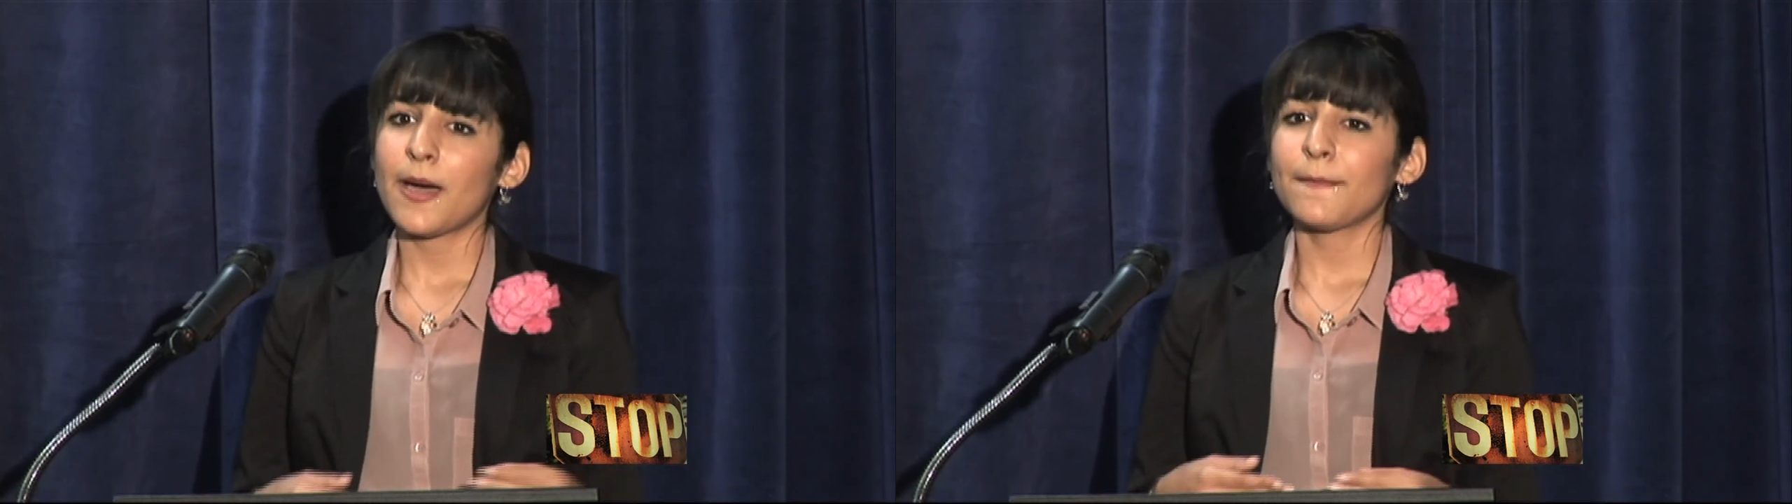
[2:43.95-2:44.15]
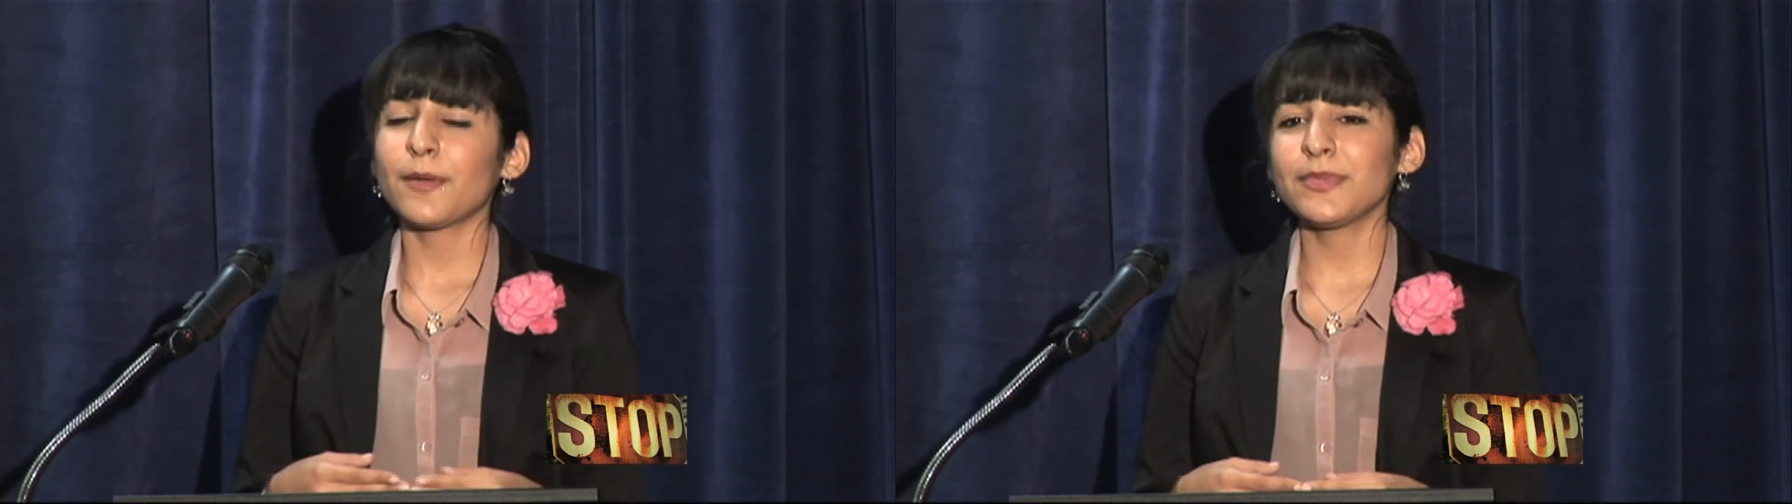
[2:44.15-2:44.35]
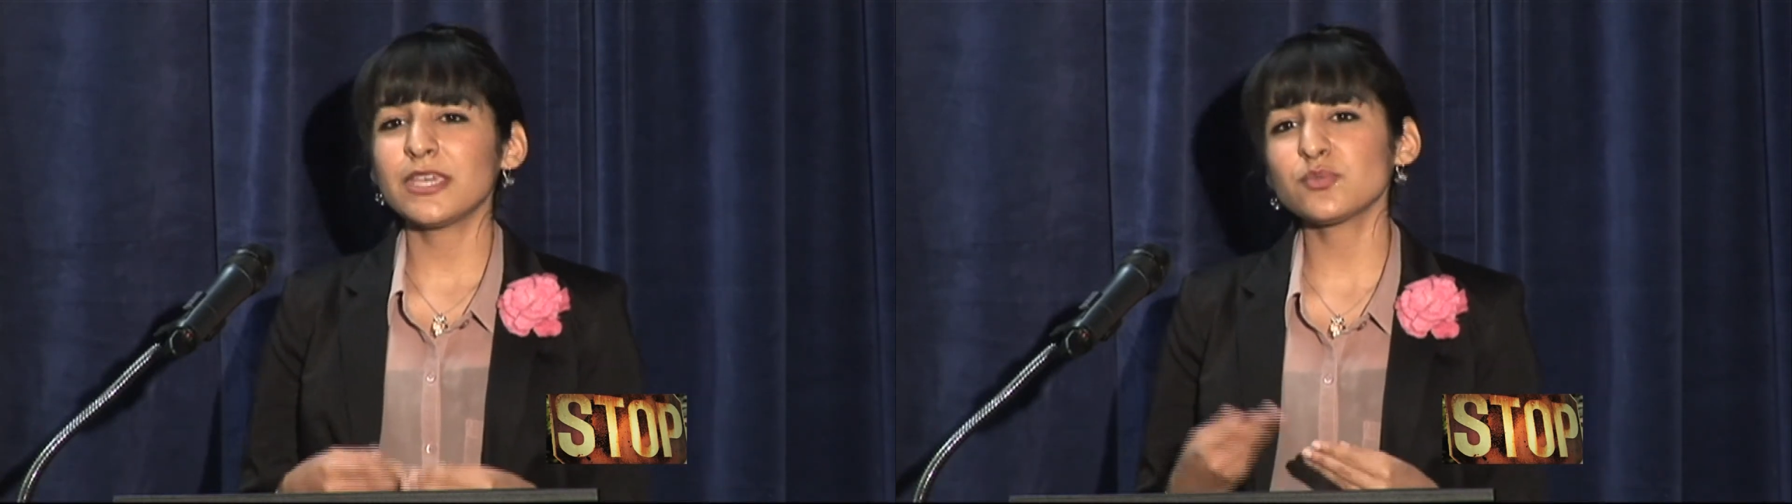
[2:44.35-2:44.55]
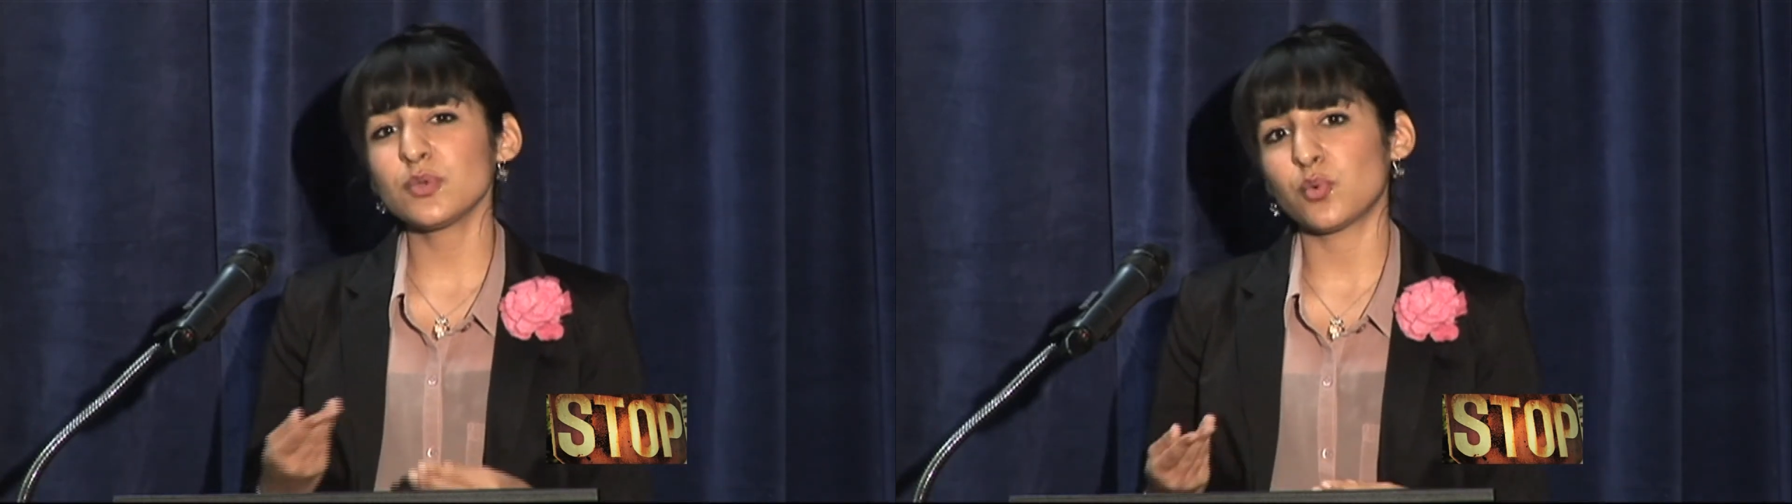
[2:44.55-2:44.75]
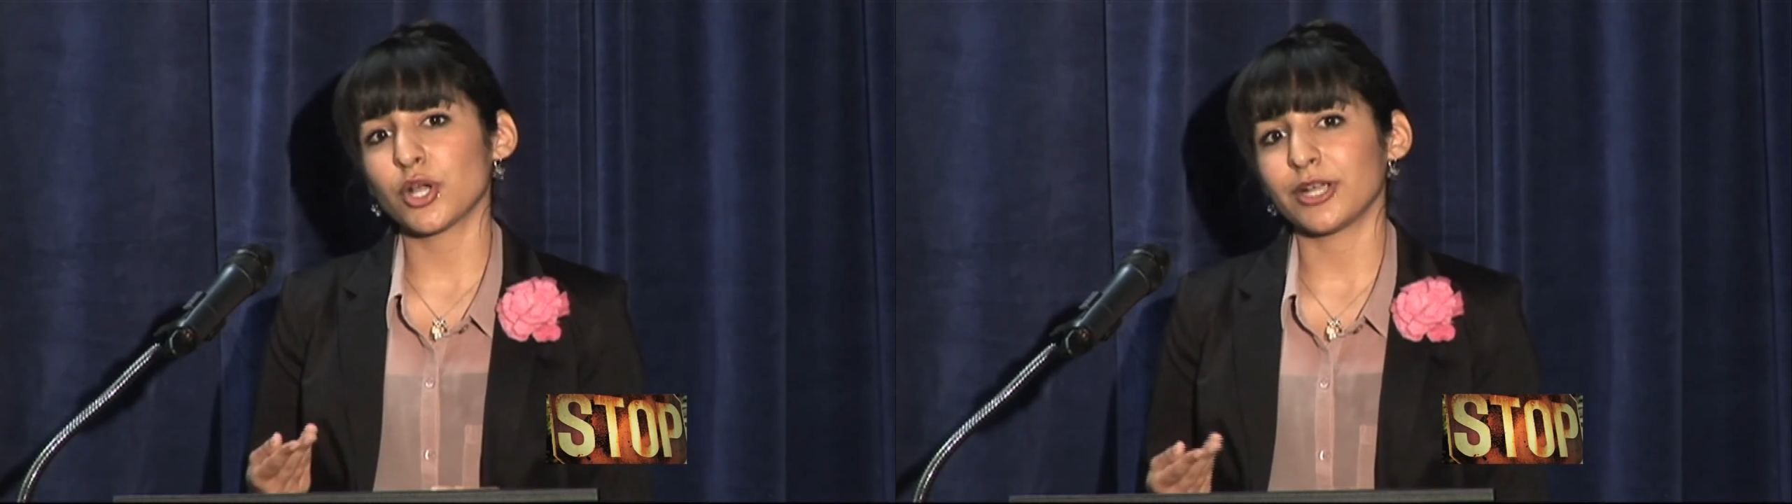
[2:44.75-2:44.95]
But because we
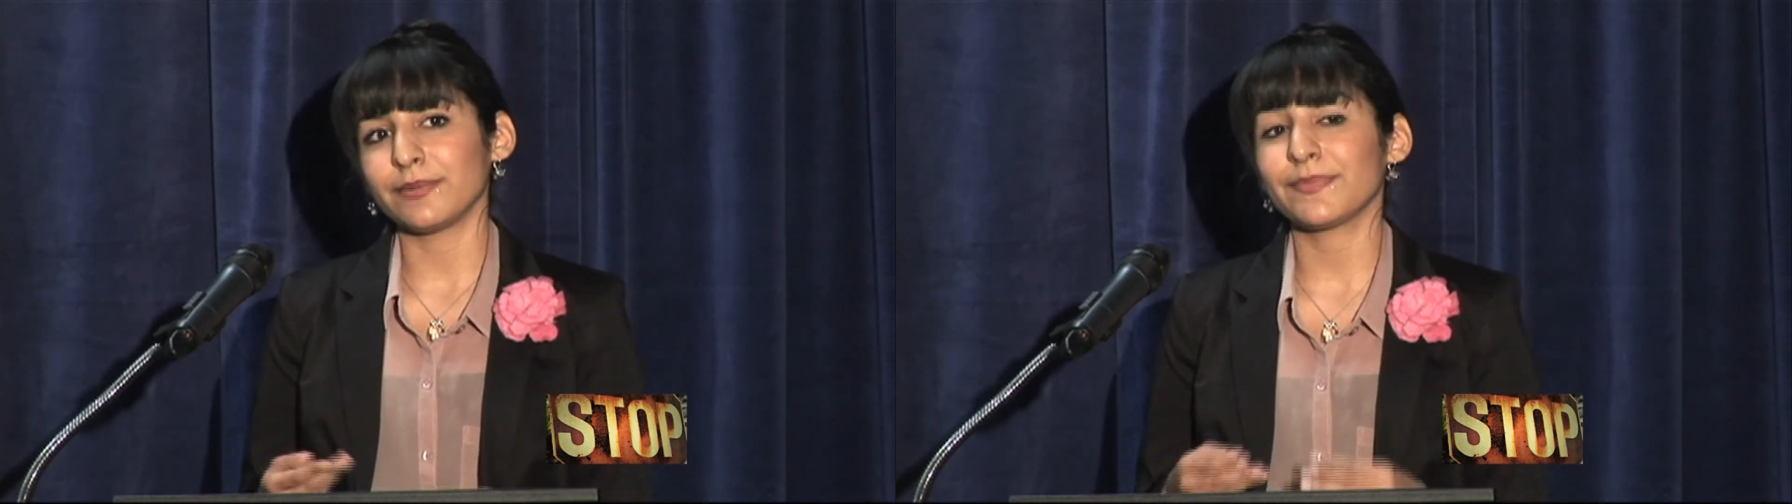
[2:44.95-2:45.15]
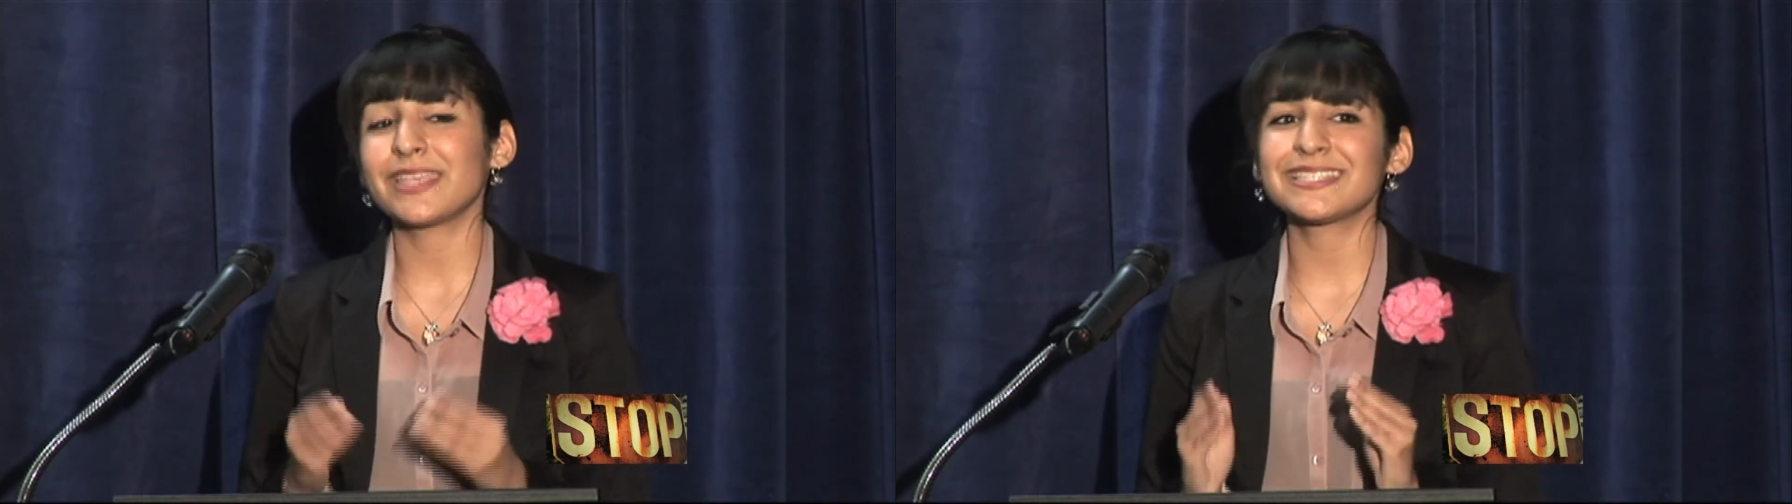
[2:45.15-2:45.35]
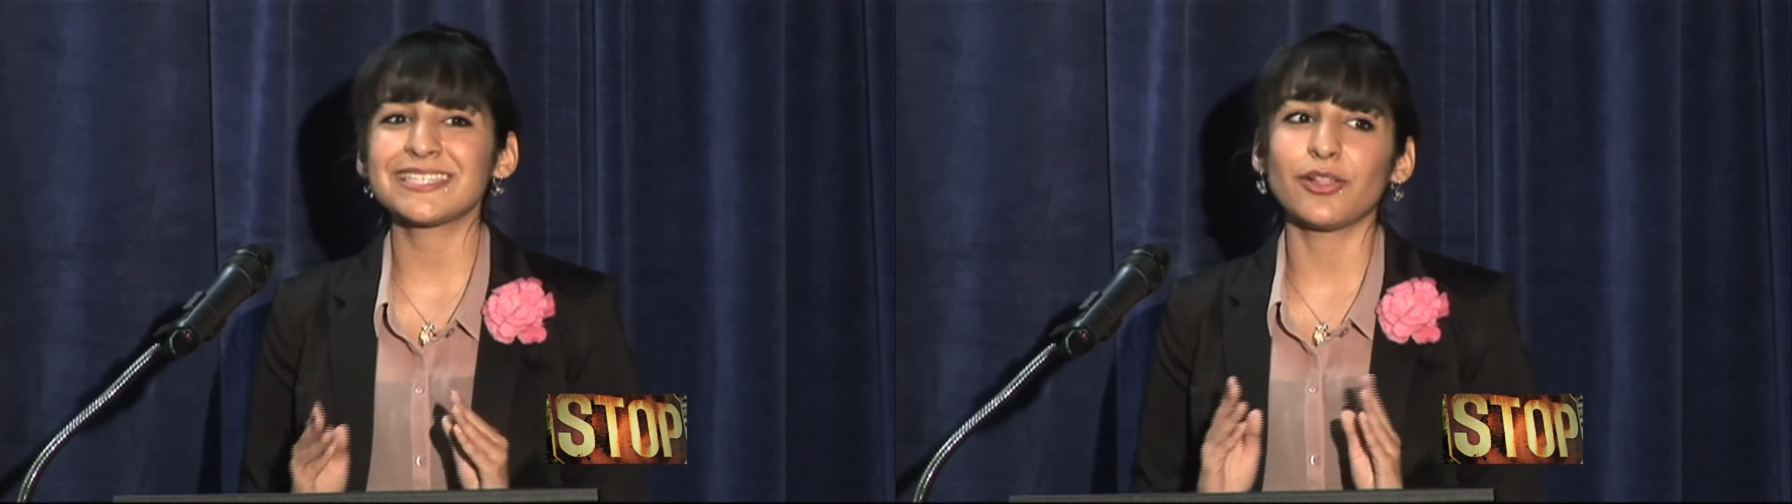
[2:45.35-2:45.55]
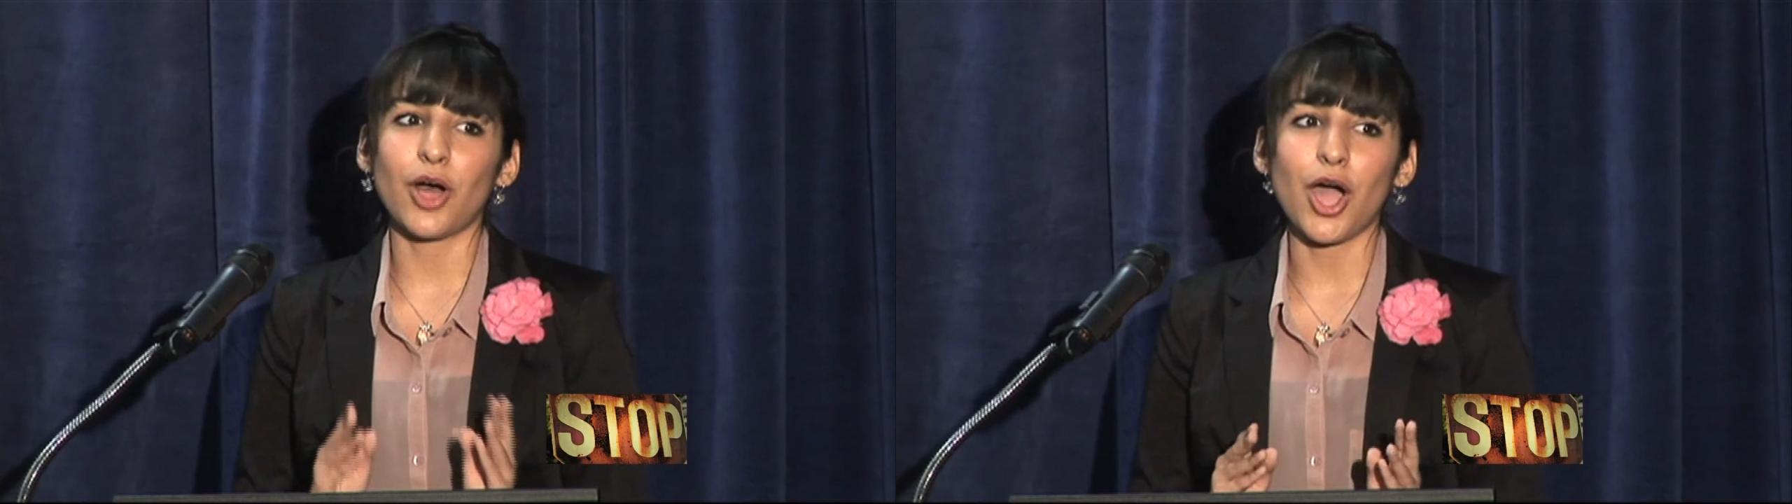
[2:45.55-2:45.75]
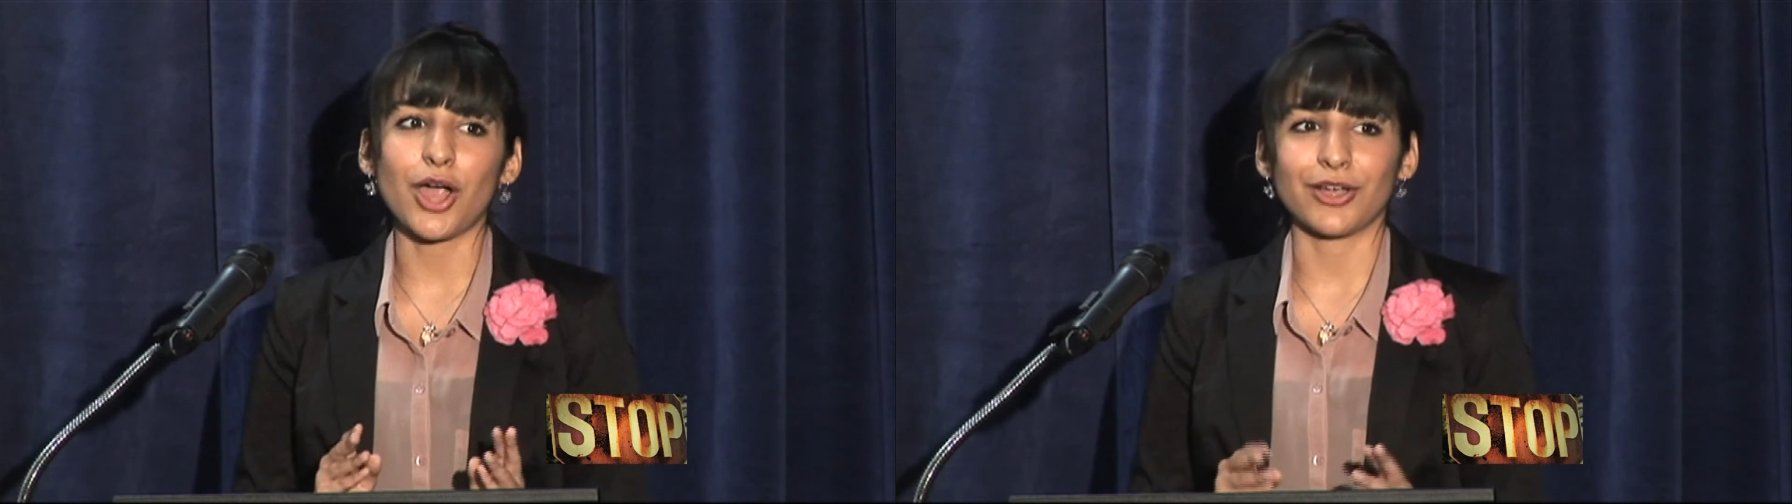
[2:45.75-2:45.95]
were, and still
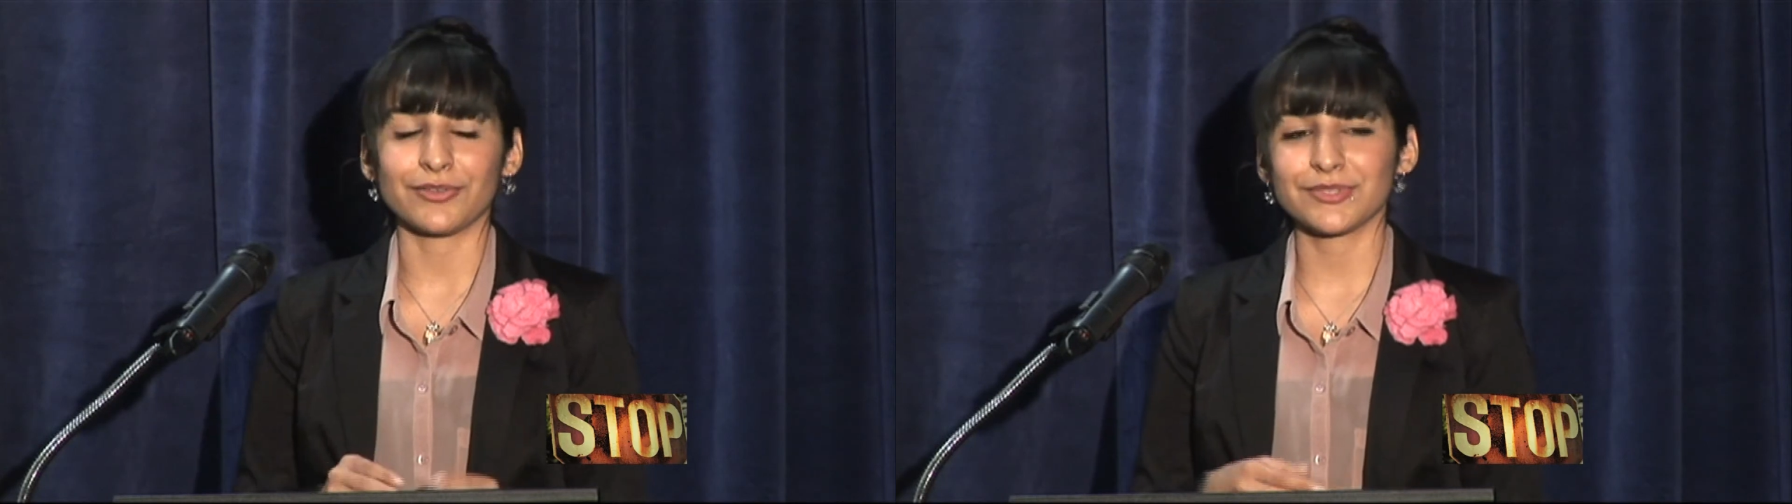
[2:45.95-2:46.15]
are,